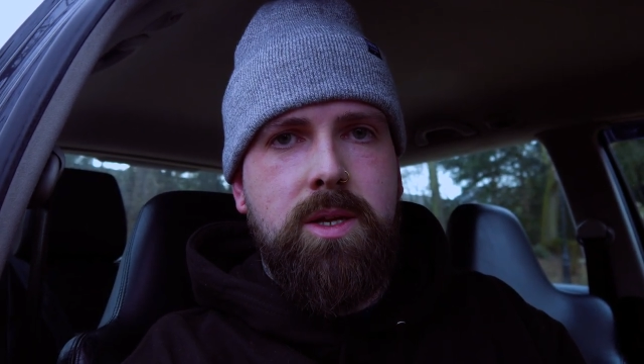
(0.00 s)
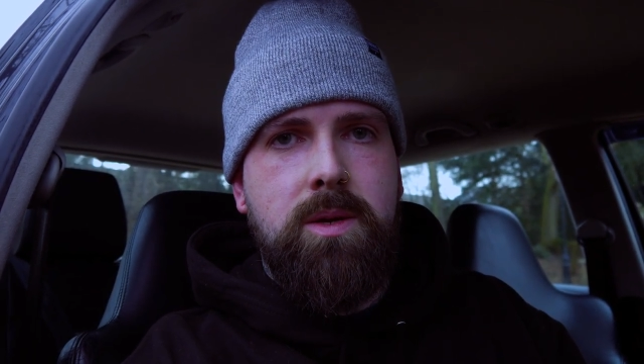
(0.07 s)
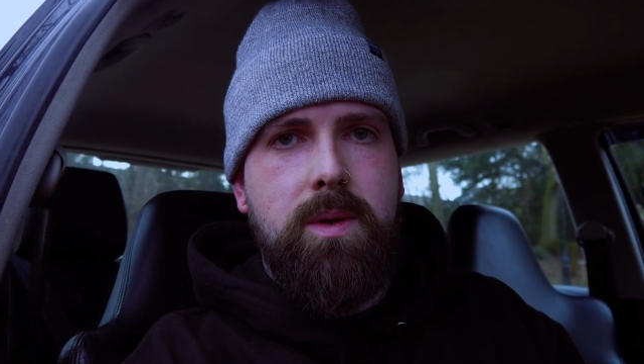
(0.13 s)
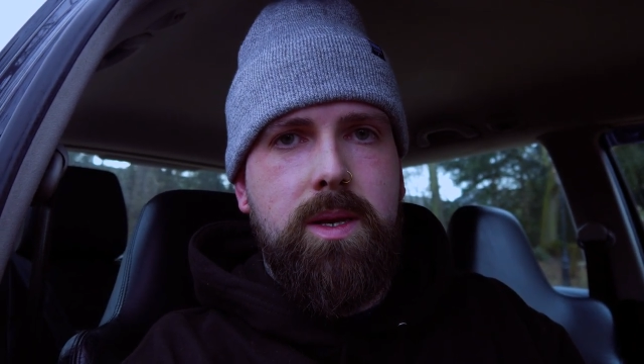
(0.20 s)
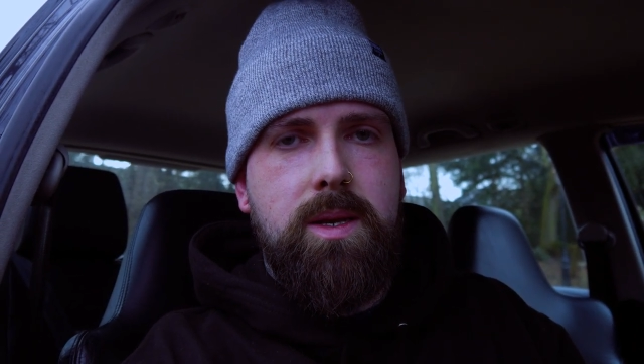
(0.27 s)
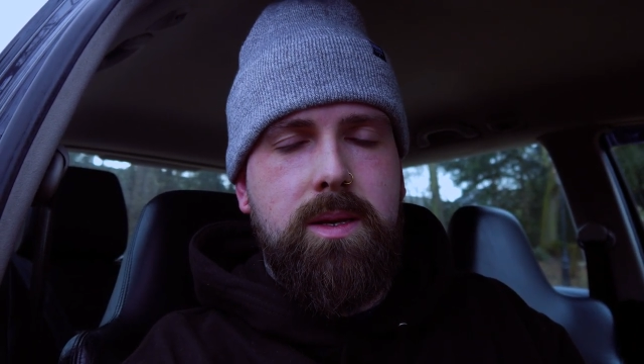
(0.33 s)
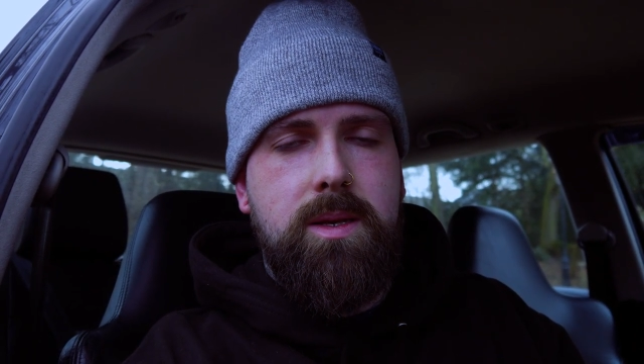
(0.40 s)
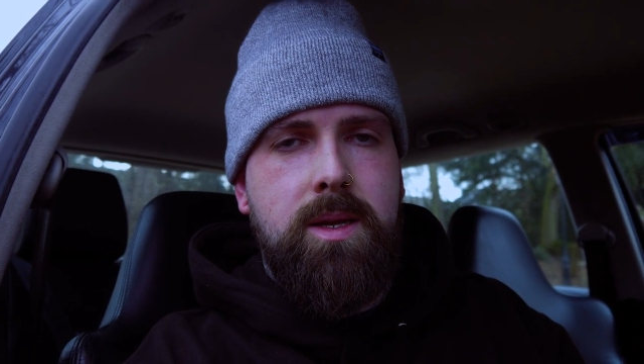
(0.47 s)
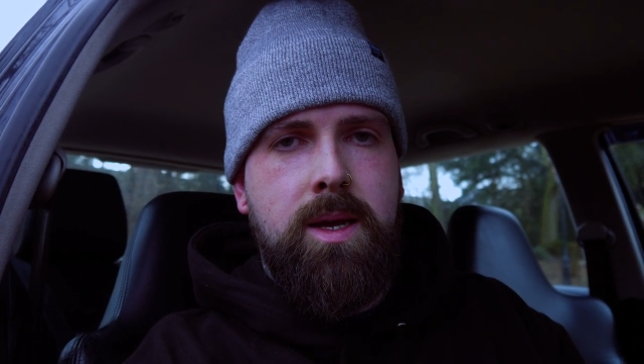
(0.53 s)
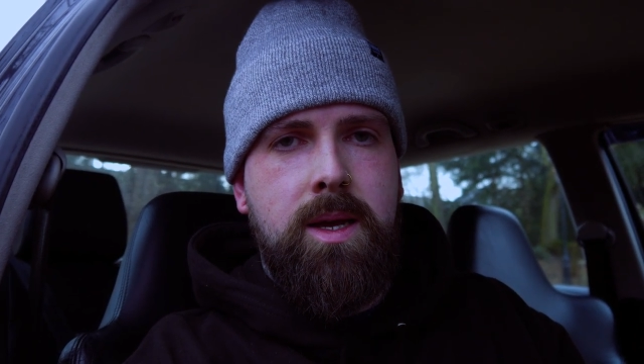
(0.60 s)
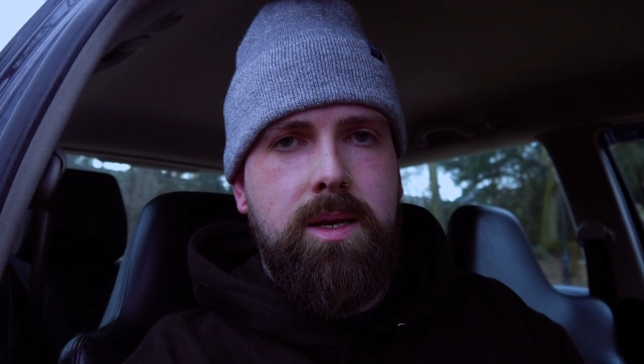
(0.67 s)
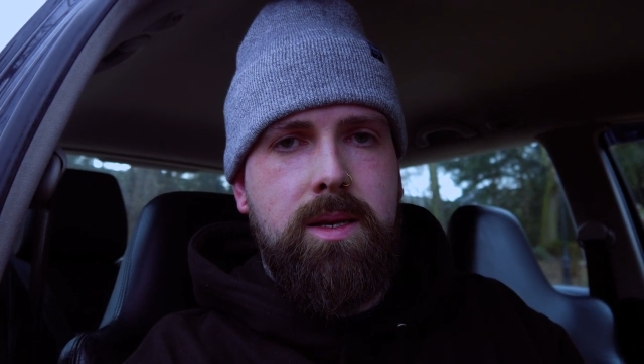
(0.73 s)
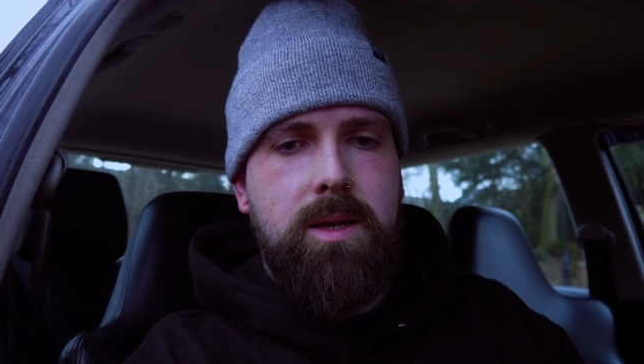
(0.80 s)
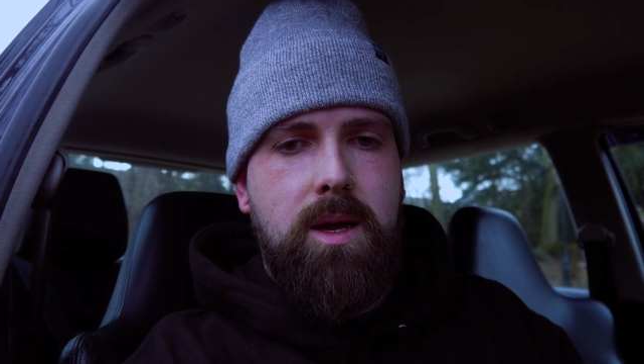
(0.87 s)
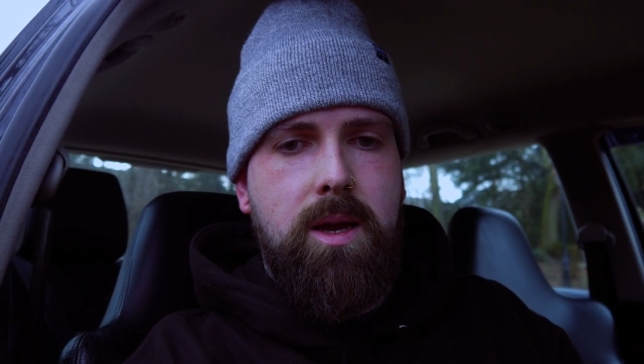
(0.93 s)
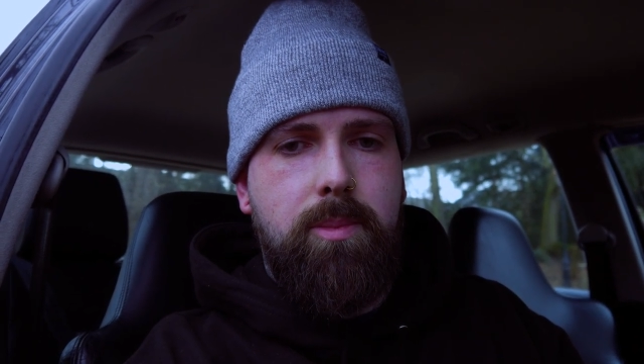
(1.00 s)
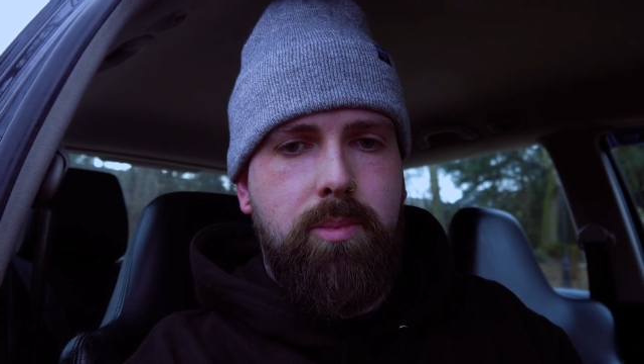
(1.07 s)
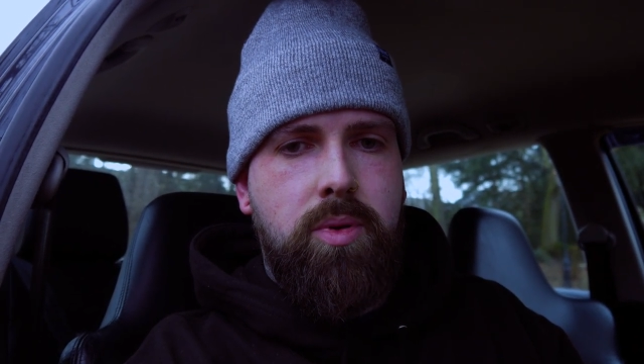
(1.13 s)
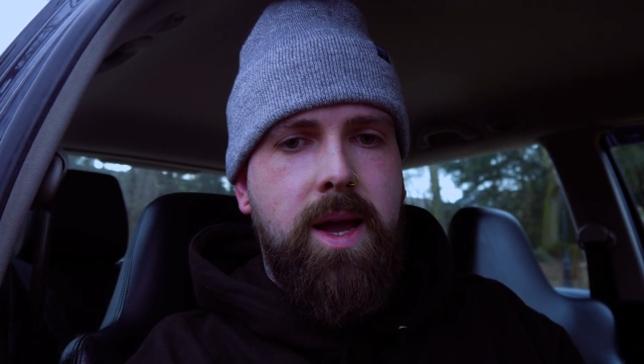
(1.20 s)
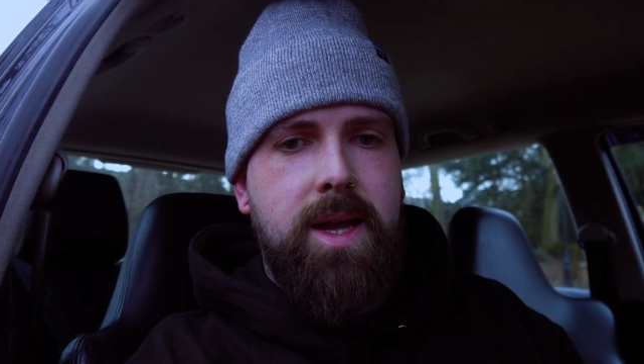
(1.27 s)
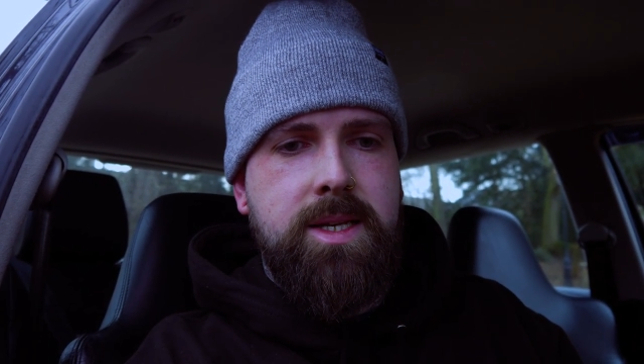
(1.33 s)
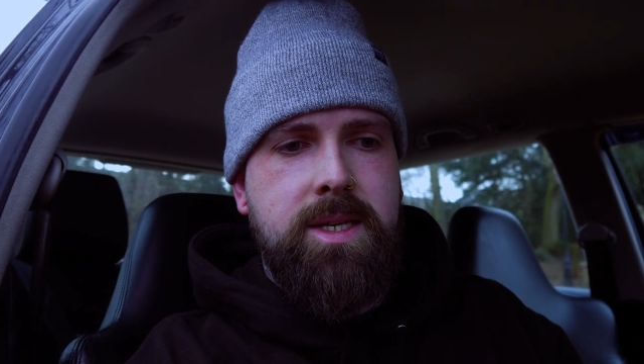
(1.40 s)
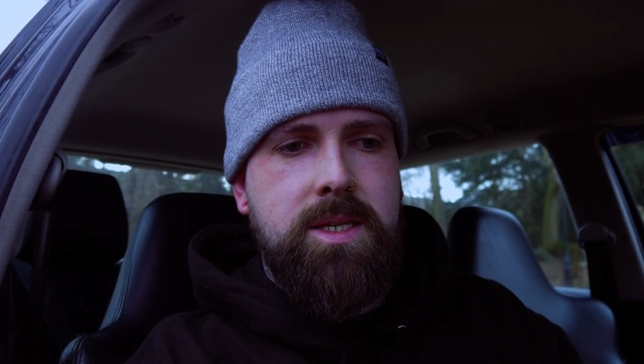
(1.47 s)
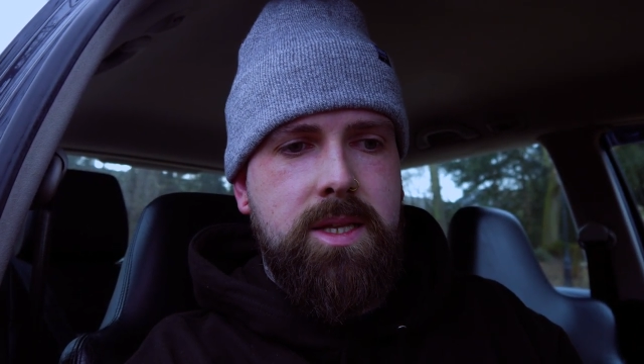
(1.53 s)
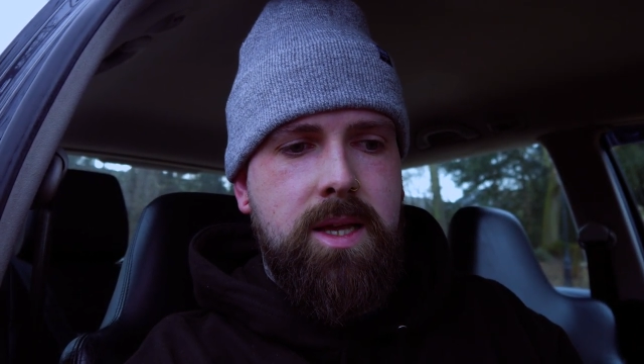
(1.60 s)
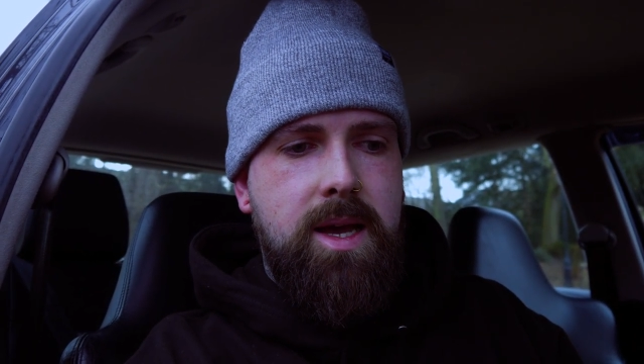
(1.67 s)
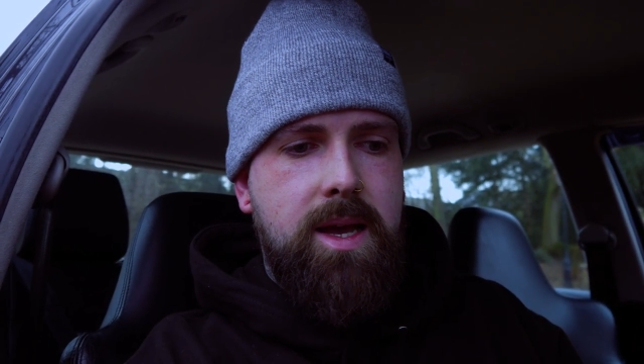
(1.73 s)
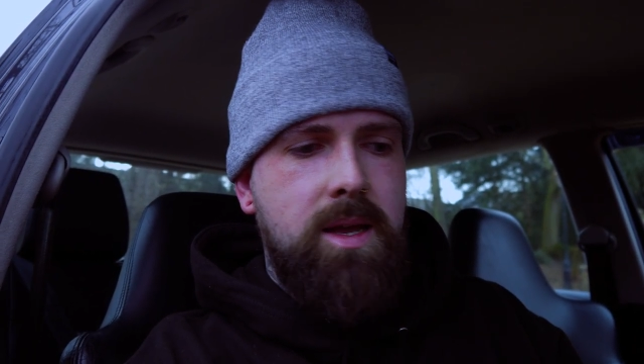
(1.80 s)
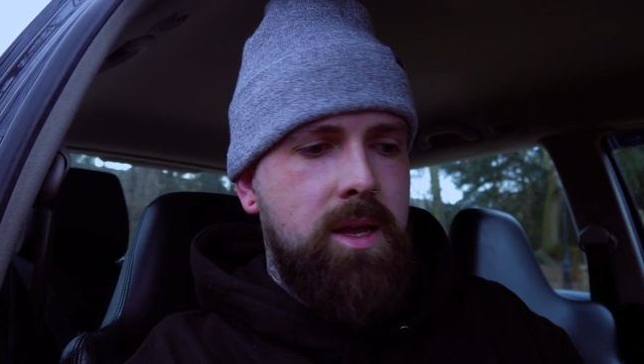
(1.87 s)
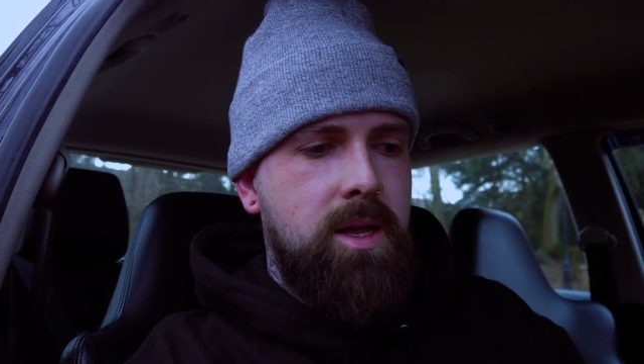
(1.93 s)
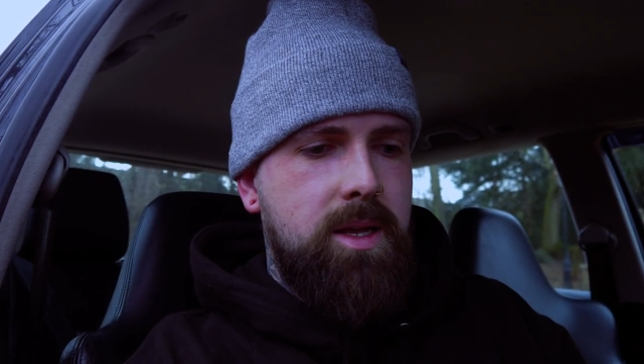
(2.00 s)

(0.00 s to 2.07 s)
doing and practice that.